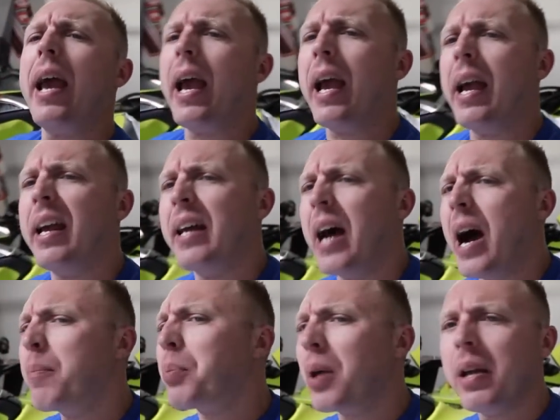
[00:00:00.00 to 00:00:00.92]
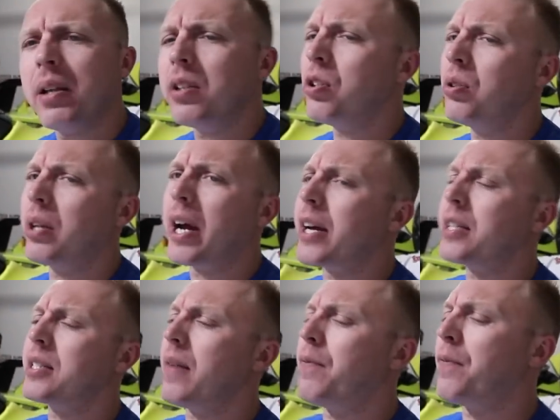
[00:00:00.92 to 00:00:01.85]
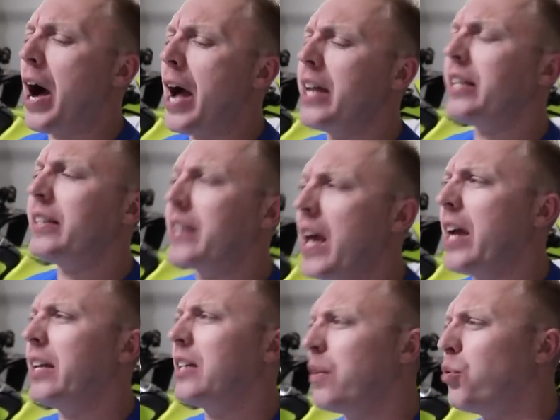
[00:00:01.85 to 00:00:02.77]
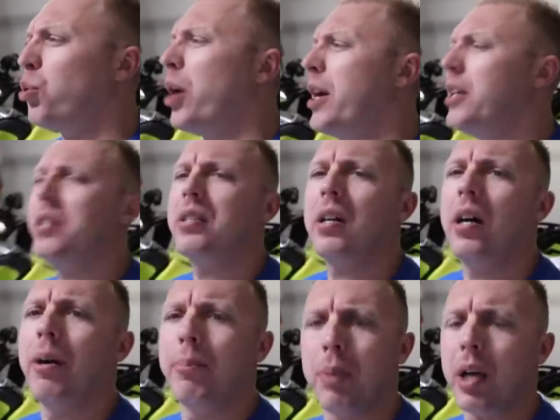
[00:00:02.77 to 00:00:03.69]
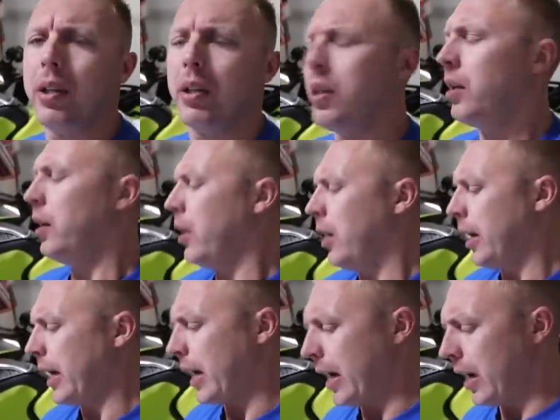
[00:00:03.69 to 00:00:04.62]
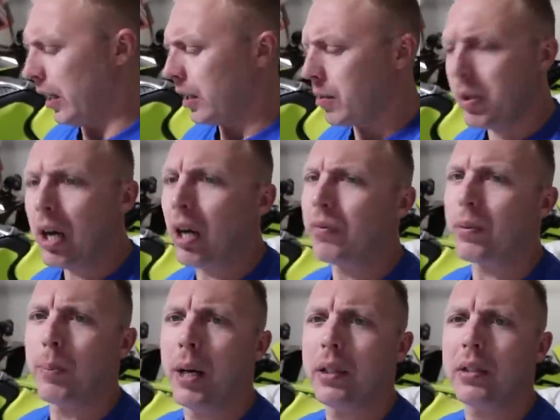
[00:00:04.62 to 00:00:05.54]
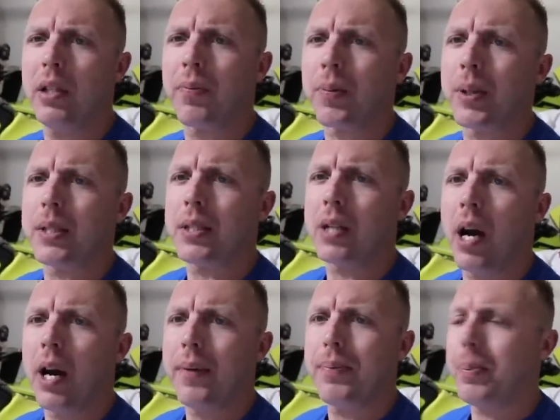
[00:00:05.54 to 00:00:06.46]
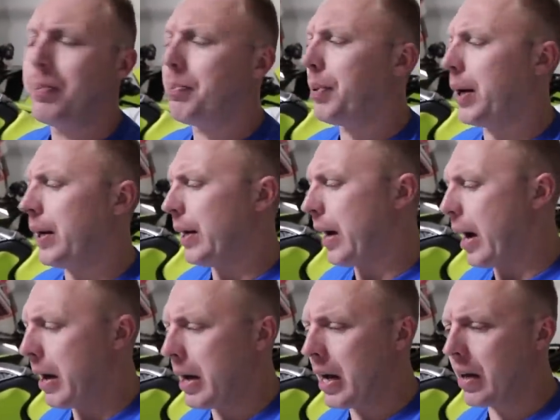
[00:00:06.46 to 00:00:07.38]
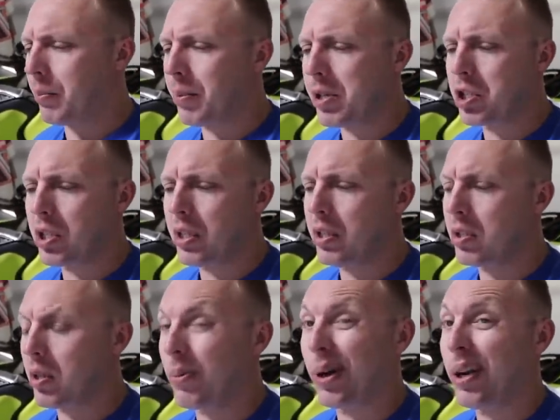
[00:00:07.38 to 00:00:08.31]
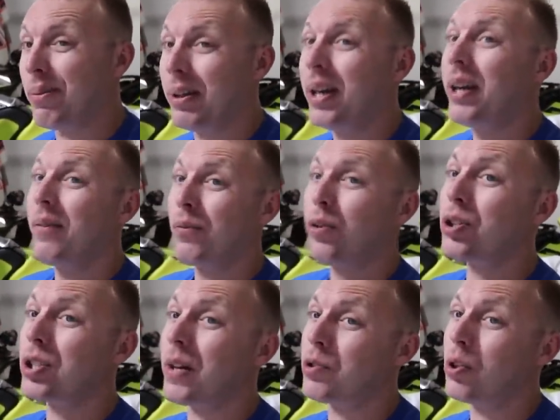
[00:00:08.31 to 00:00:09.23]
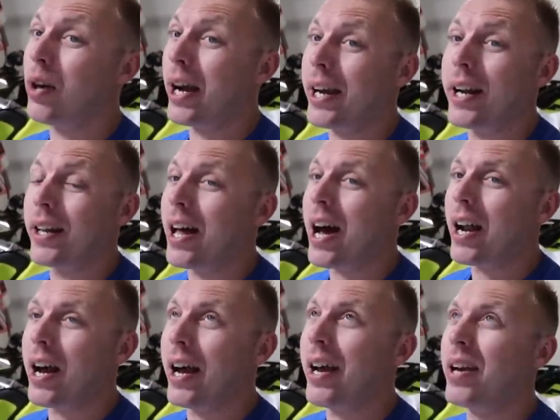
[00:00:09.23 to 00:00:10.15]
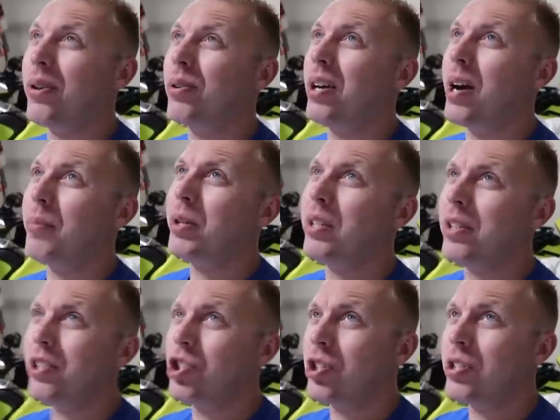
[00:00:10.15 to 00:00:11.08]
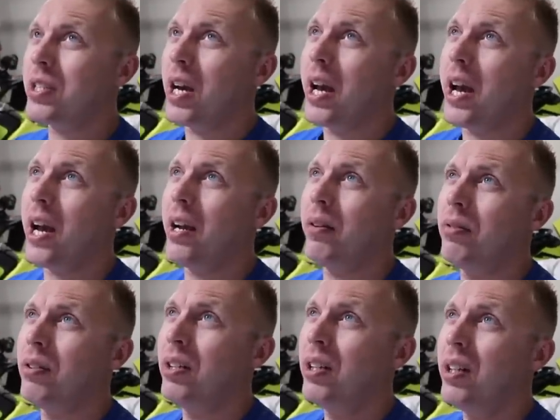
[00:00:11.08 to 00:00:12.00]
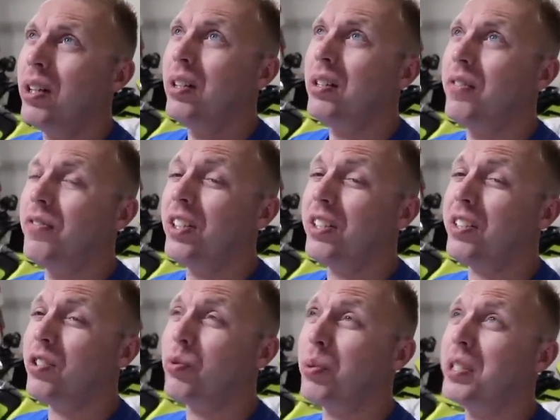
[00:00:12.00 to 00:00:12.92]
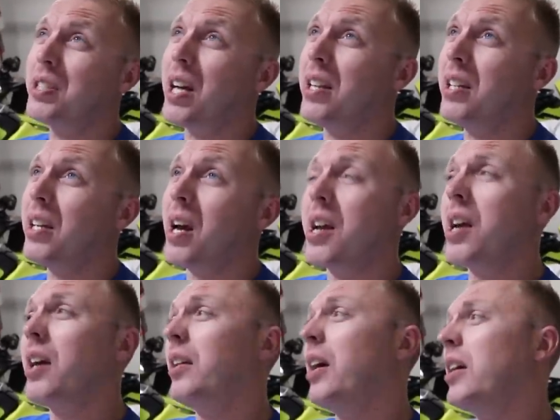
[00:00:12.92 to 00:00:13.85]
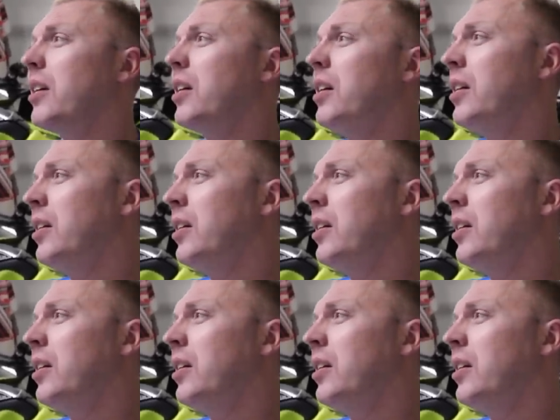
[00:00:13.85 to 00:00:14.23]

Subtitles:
And I'm planning to do, like I said, 5 to 10 giveaways a month. And it could be all from all different stuff, but I had a bunch of these. Well, first off too, I got a lot. I don't know how many of these shirts I have. The vintage ones, I think I got like